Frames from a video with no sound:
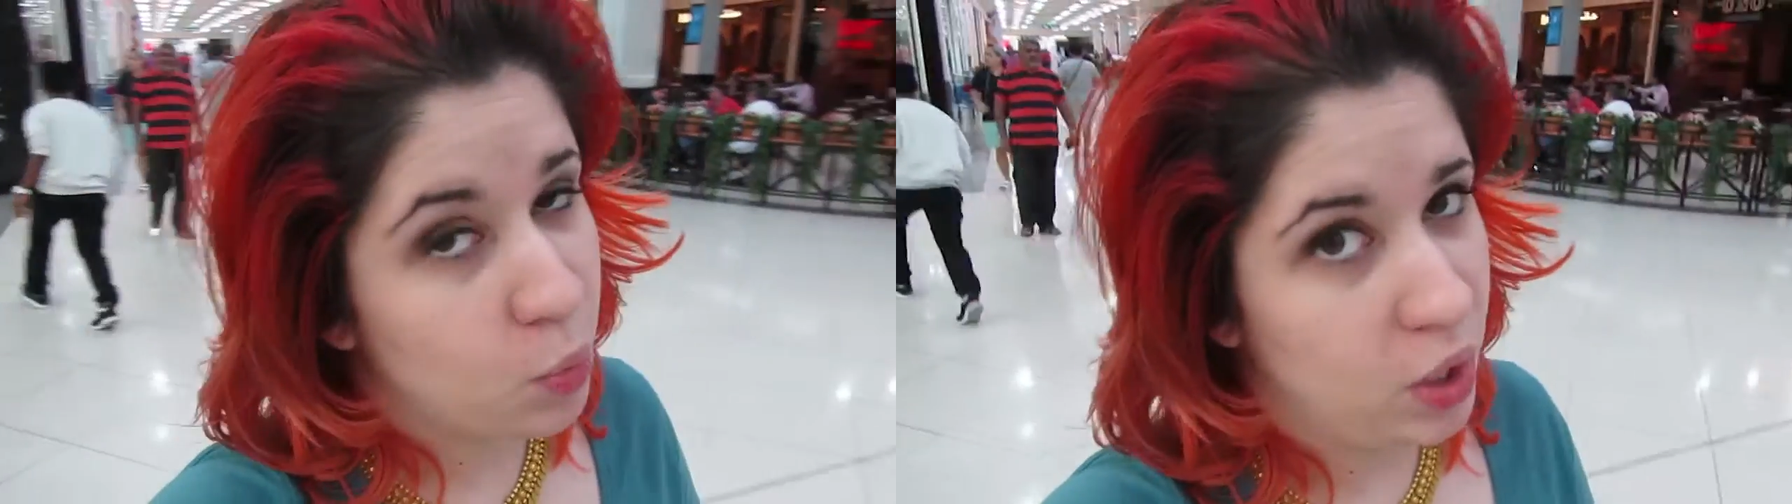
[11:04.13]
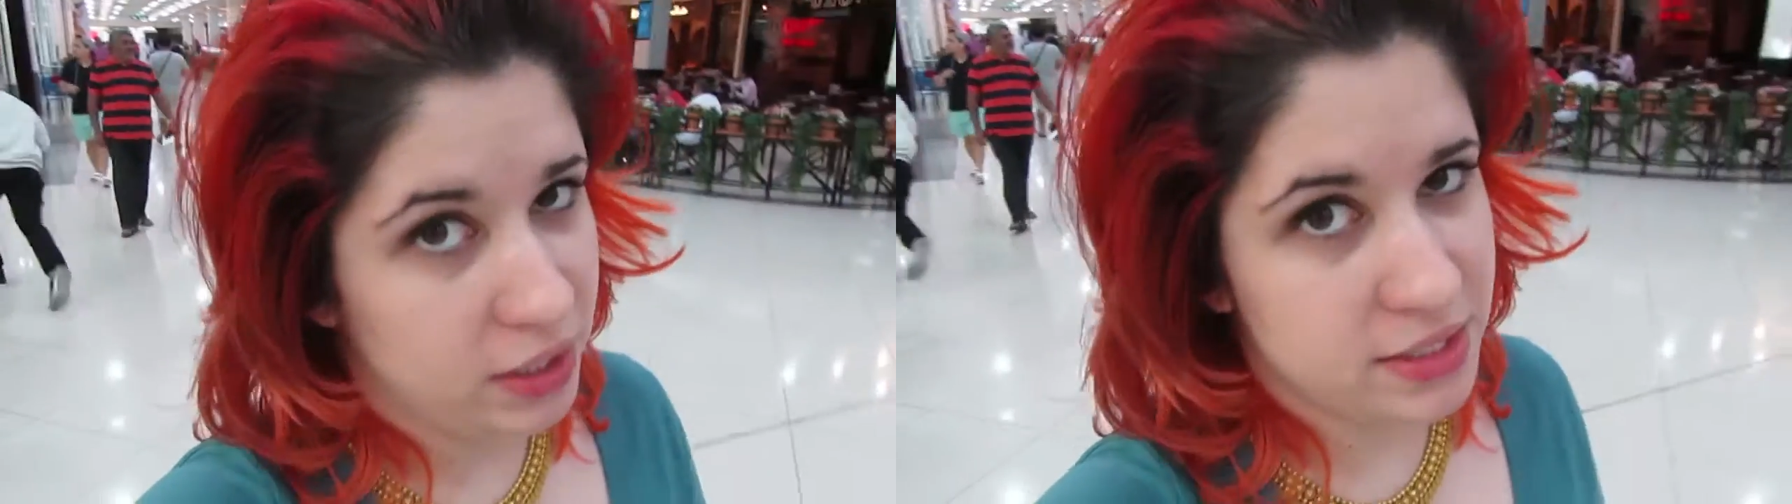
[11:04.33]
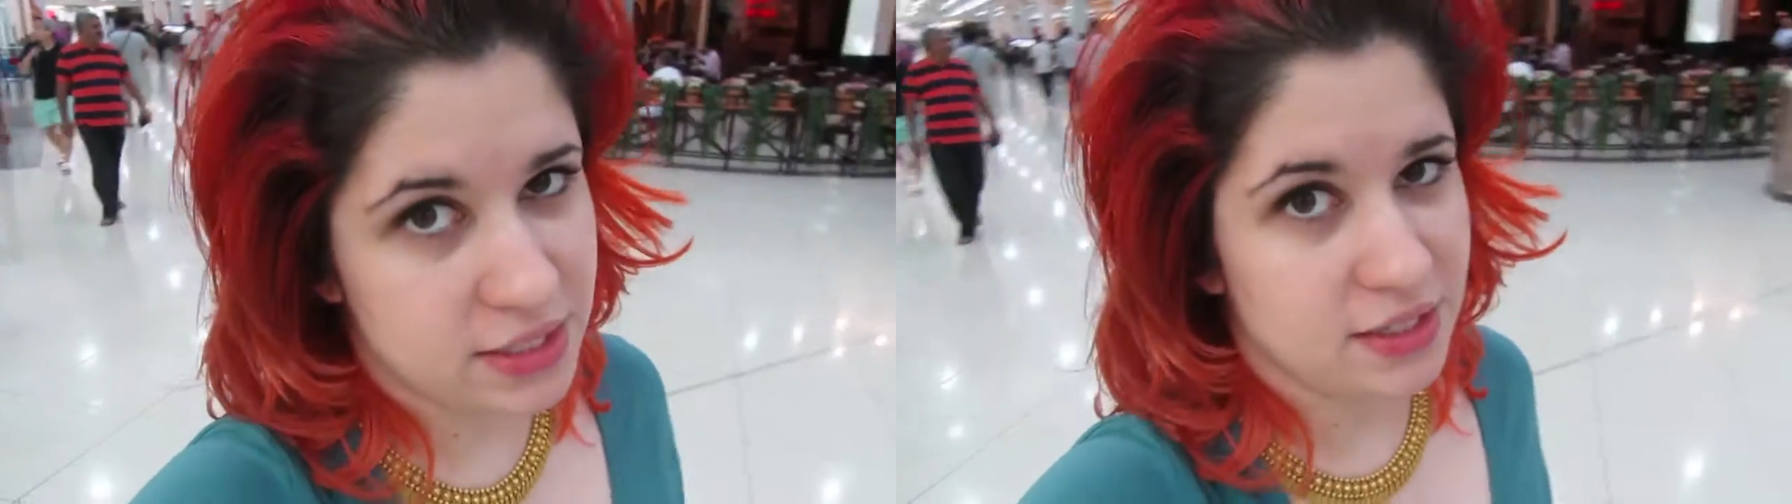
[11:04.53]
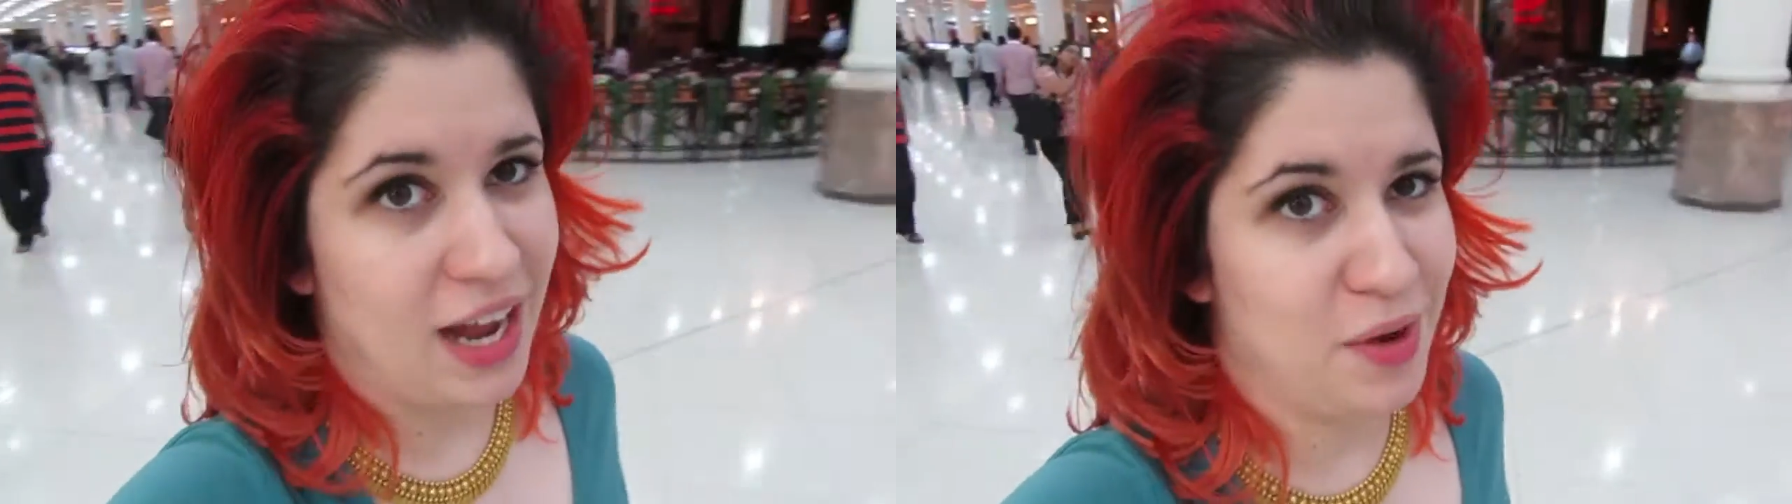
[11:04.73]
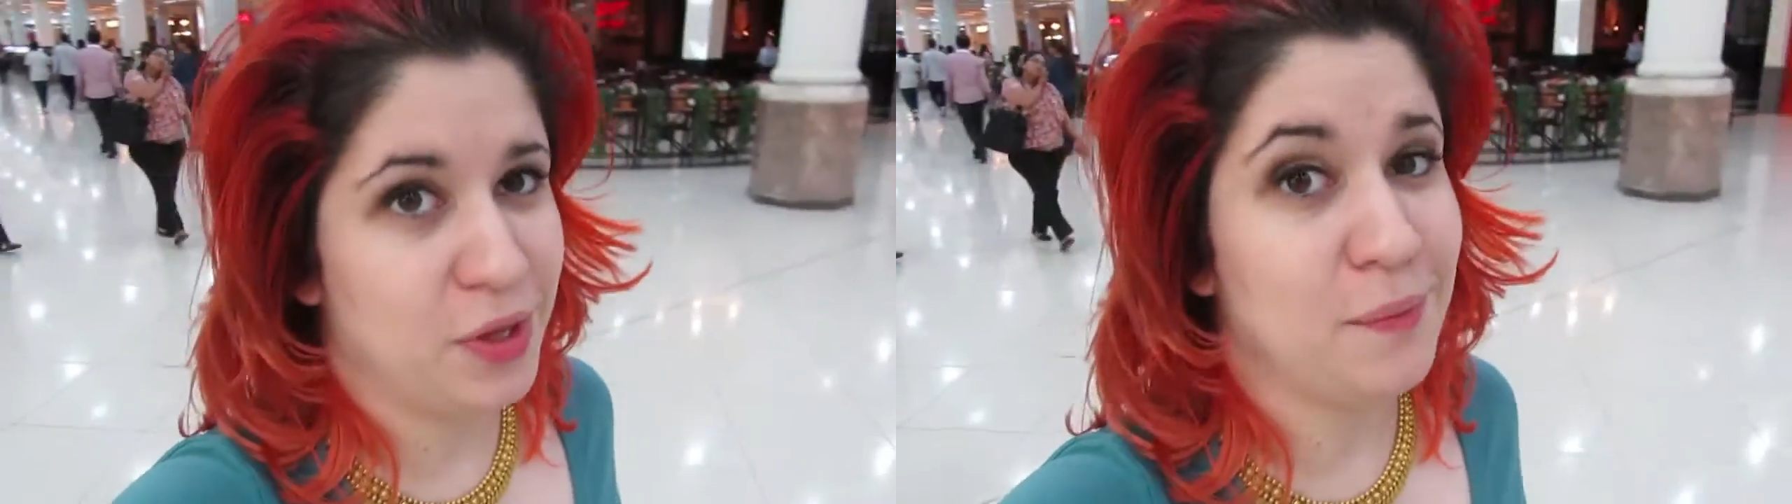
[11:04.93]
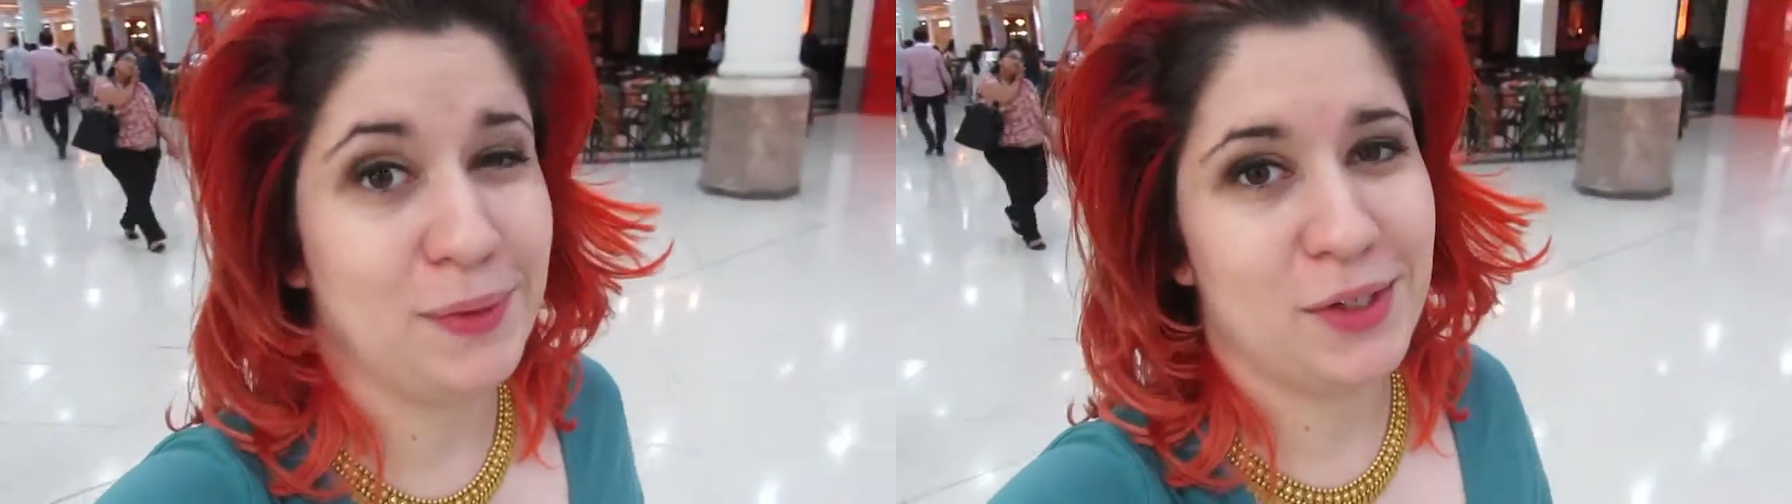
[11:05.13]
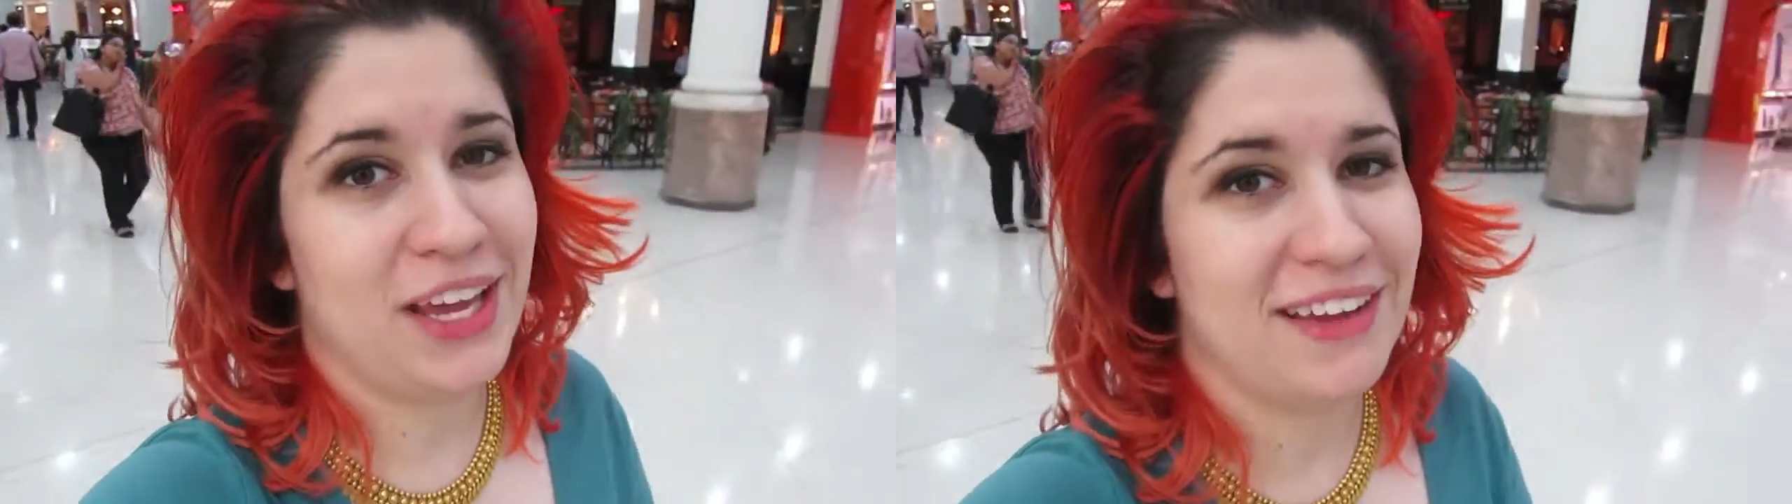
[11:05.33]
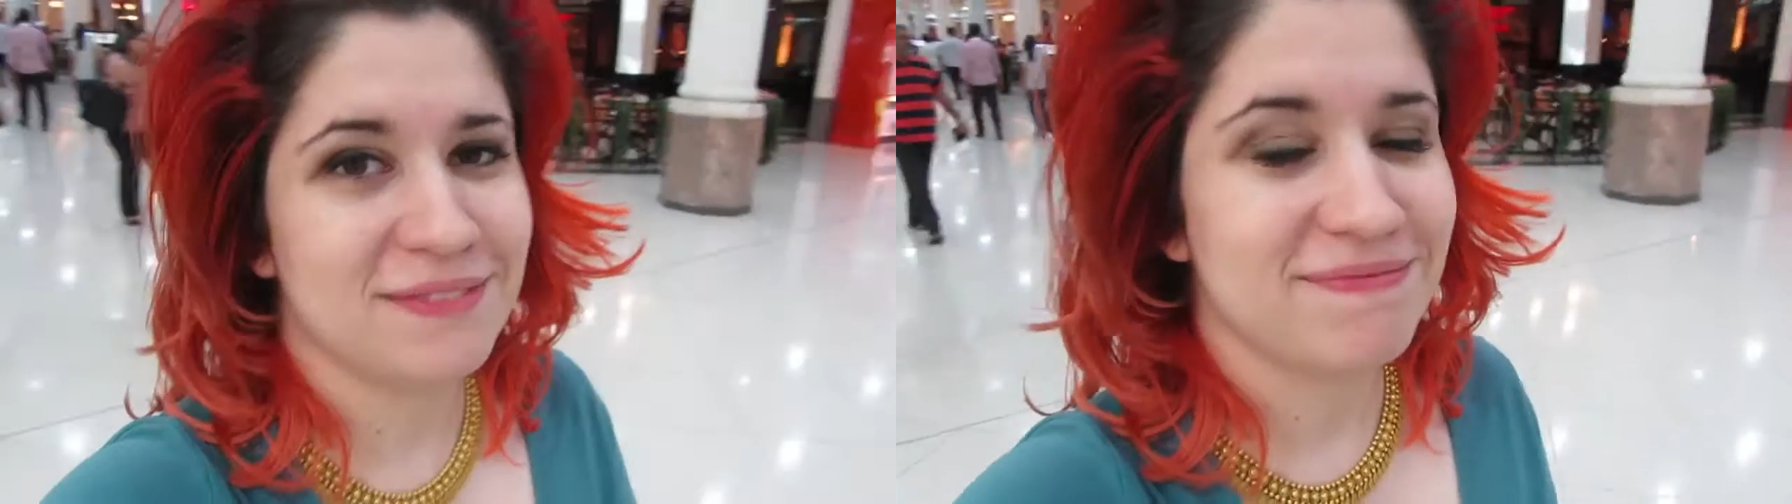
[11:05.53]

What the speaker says: what. I'll keep looking.